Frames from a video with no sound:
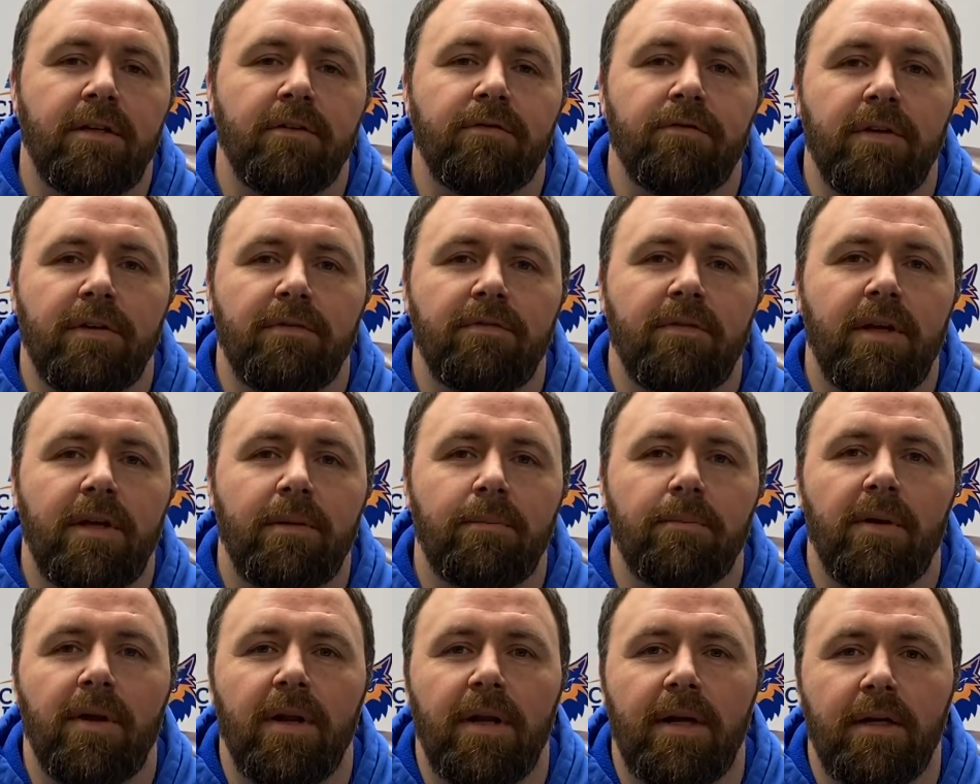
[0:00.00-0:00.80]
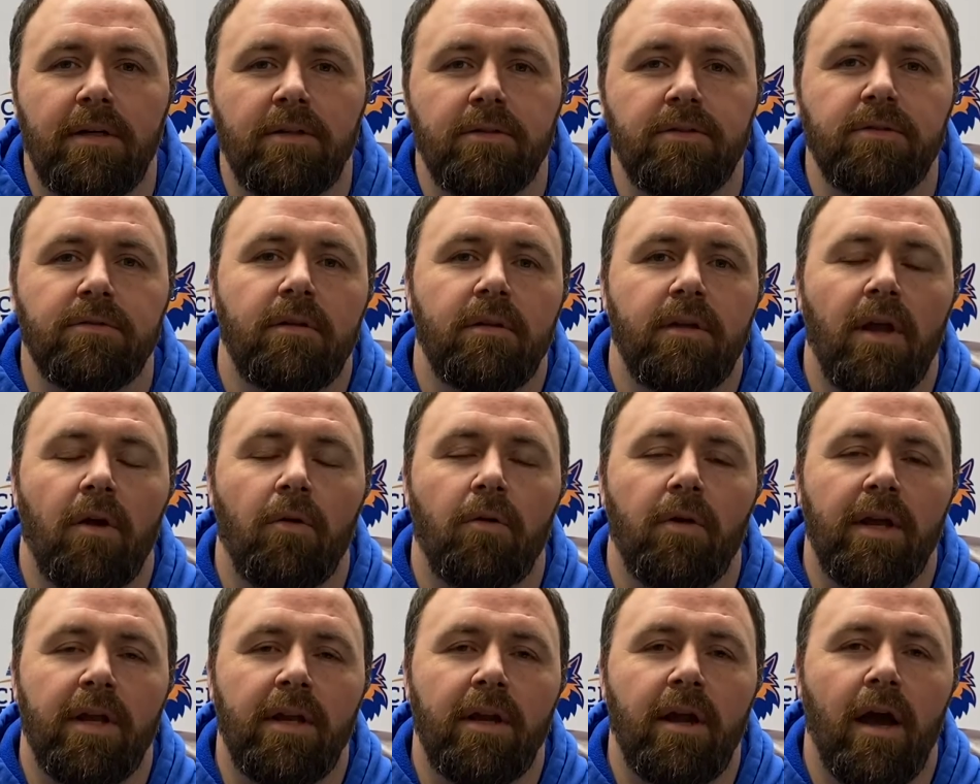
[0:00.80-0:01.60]
to 15 players
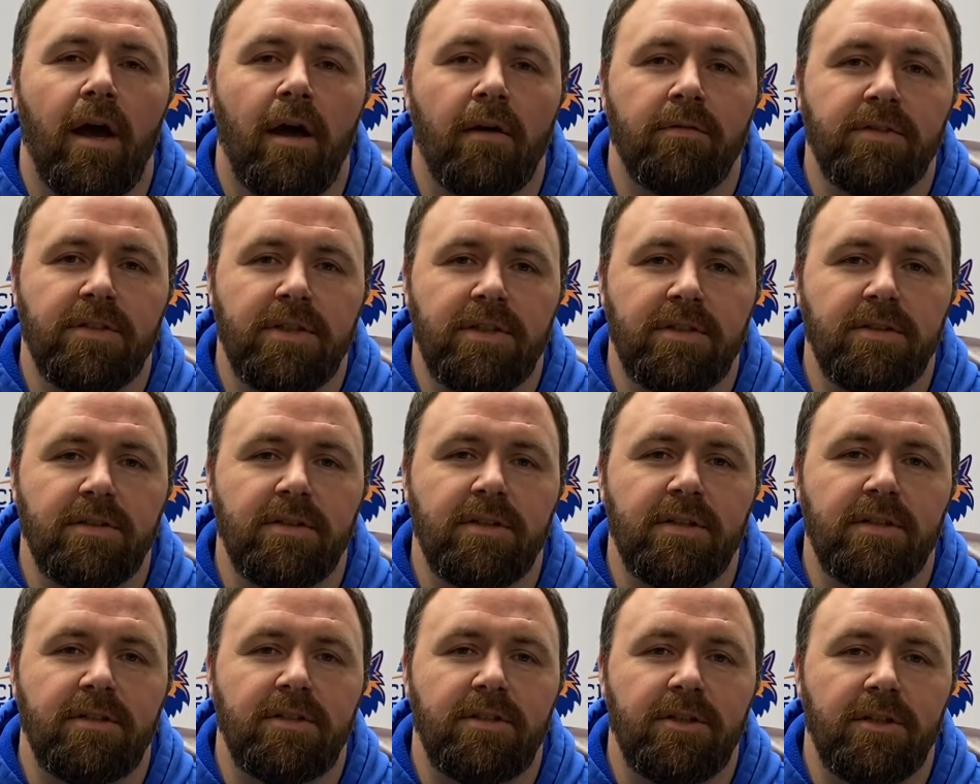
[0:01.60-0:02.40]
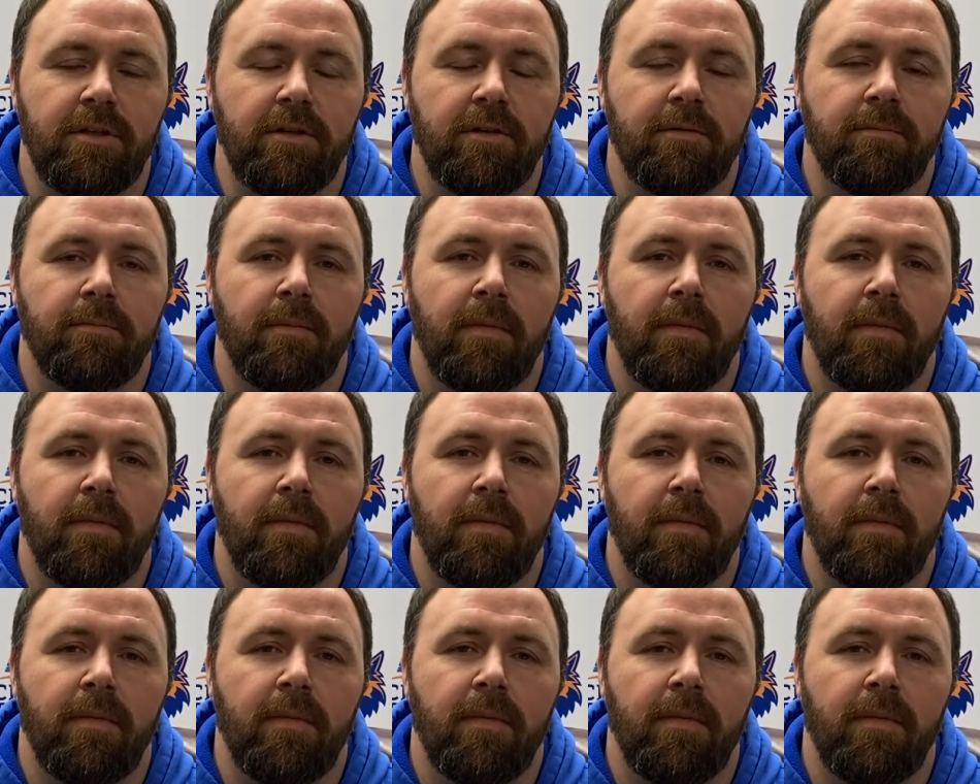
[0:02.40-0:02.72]
going into offseason this year.